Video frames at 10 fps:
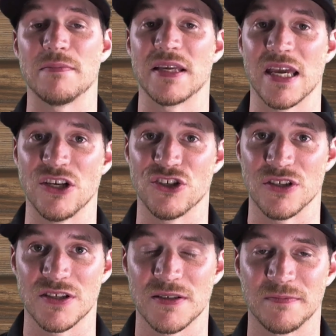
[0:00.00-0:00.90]

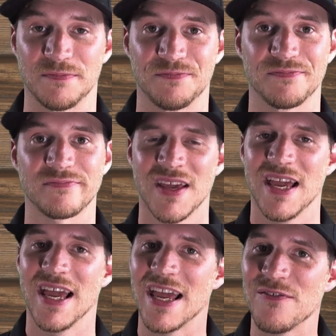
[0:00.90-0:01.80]
applications.
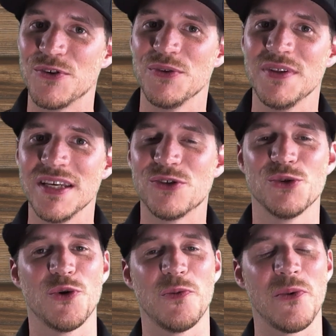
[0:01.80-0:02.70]
If you need
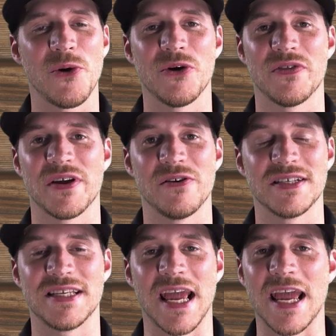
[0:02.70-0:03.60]
to know more, there
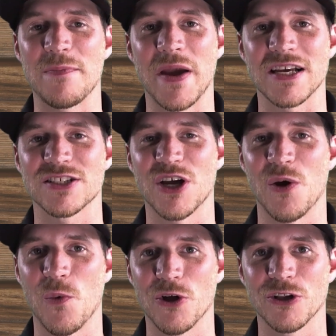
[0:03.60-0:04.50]
is the
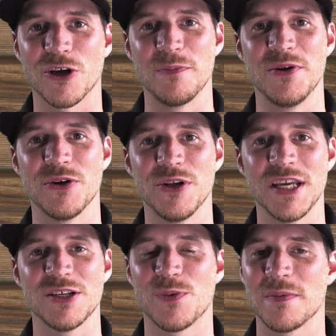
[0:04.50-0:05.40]
apex.world
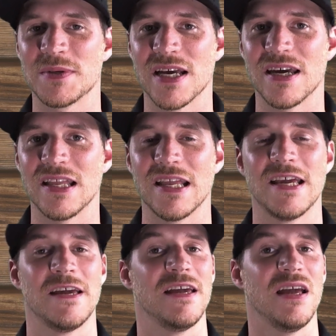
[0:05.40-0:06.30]
communities website.
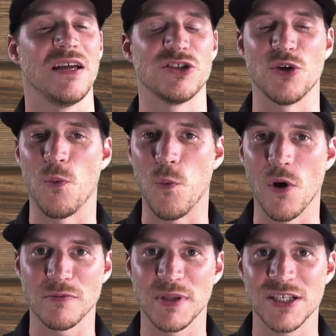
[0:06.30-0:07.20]
It's the
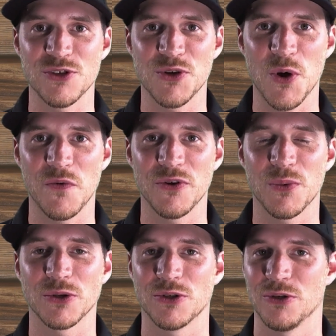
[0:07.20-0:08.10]
one place to go if you
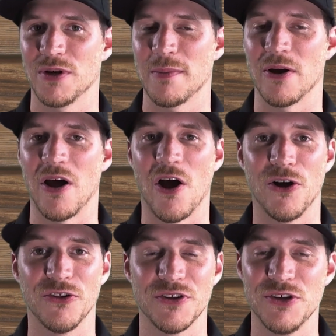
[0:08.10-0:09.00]
want to learn about
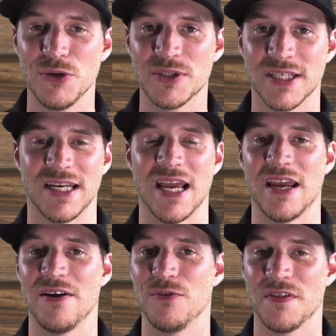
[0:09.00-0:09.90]
all the news and
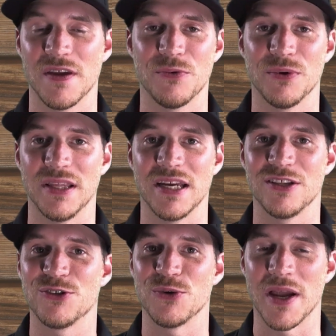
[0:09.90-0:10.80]
everything
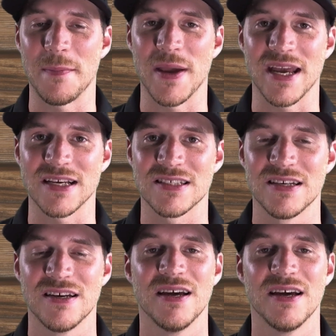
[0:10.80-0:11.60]
related to Apex.